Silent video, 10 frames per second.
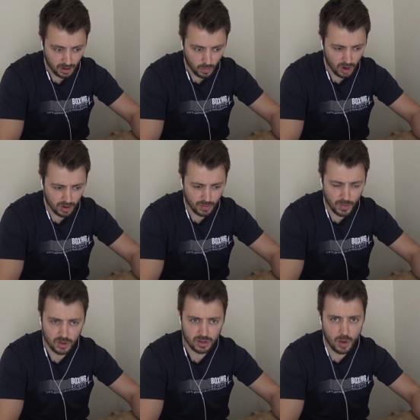One of the
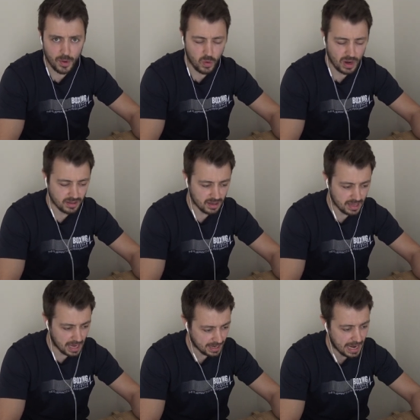most common questions
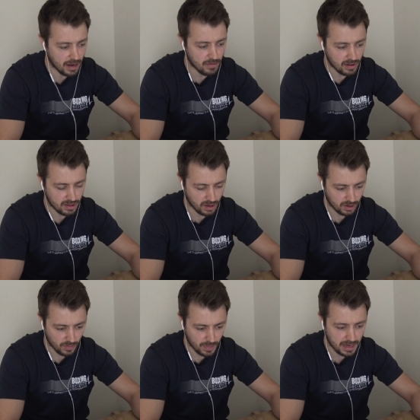that I get across
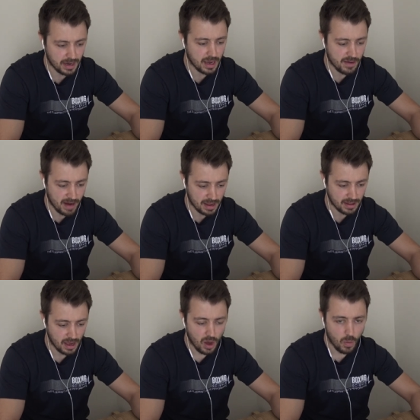social media
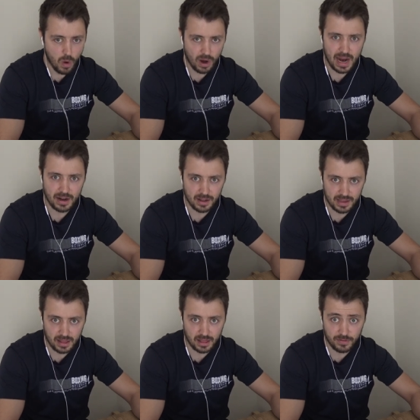is what kind of
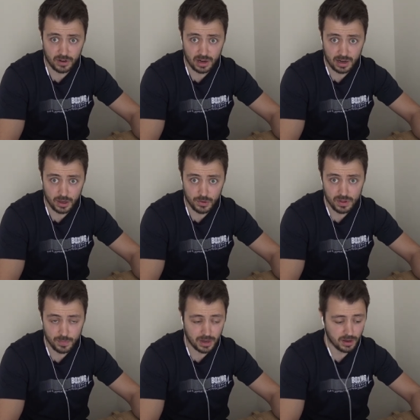deadlift should I
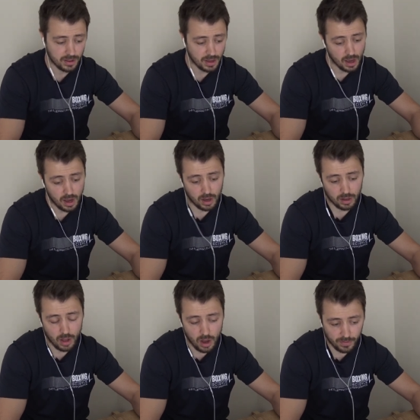use? Because a
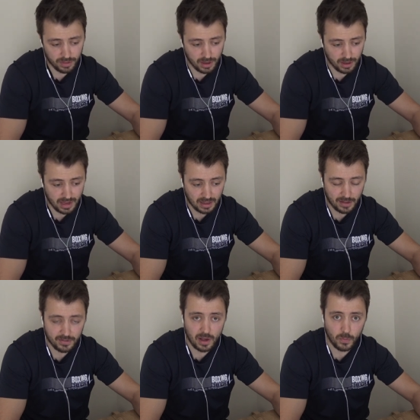lot of the
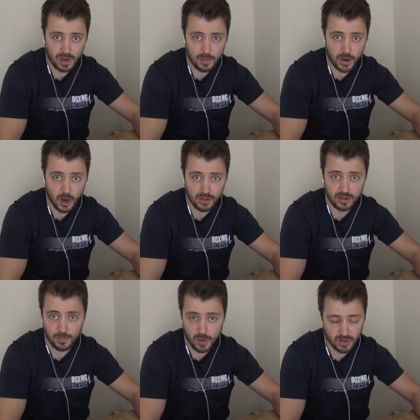deadlifts that we post
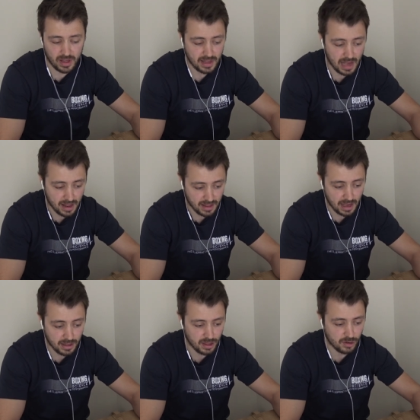on Boxing Science
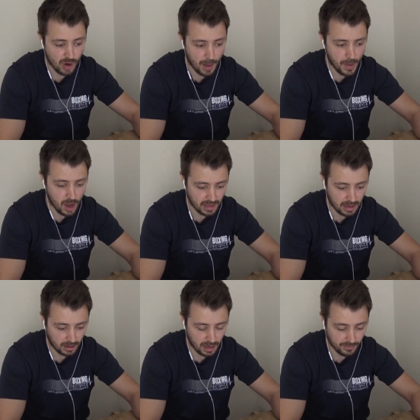is the trap bar
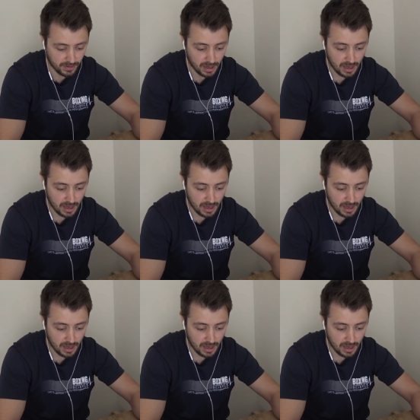deadlift.